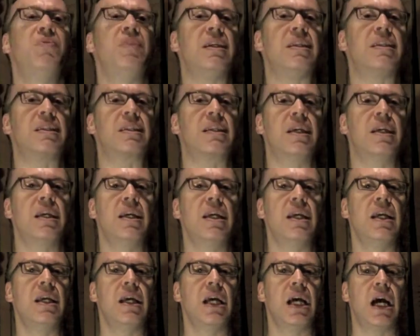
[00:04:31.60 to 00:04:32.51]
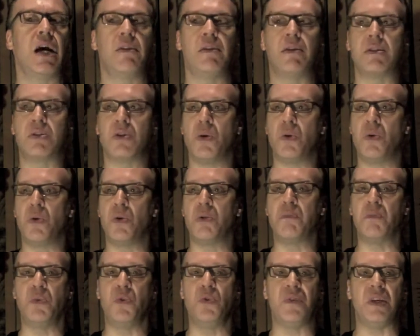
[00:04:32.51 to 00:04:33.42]
movies, how these
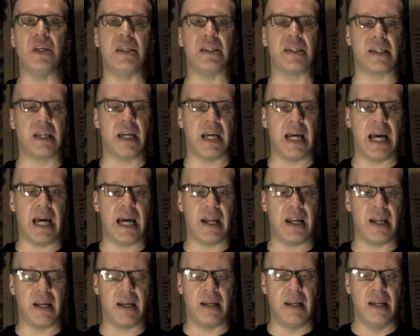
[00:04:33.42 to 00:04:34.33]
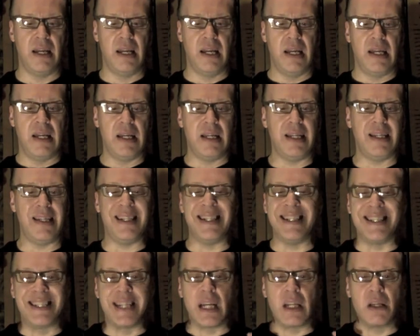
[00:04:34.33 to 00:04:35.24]
old movies uh, had a
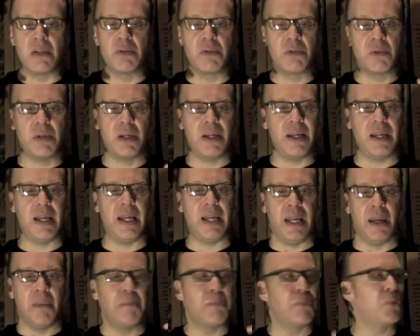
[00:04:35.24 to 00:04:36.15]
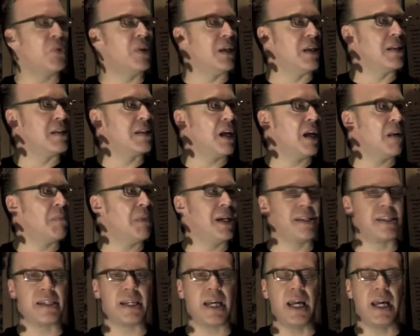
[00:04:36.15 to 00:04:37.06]
indelible imprint on
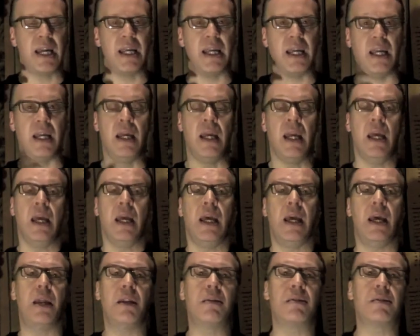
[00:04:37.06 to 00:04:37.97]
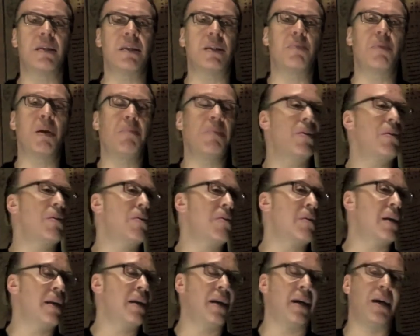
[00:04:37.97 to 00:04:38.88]
my psyche. And since my
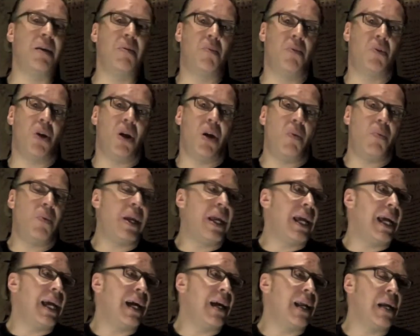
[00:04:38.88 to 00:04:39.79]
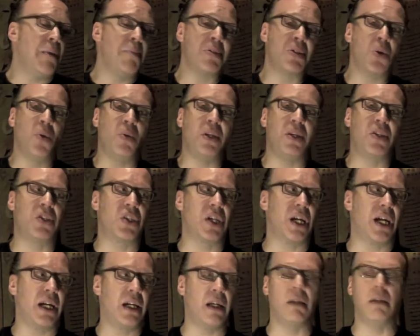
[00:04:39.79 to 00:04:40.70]
mother and I were all we had, I was an only
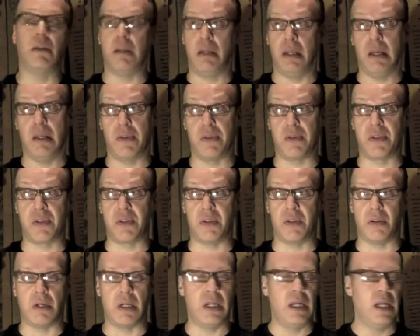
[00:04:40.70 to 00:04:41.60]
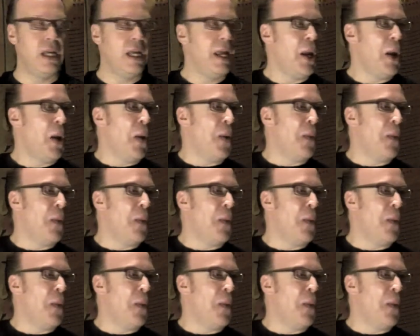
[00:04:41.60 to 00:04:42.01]
child. The other story.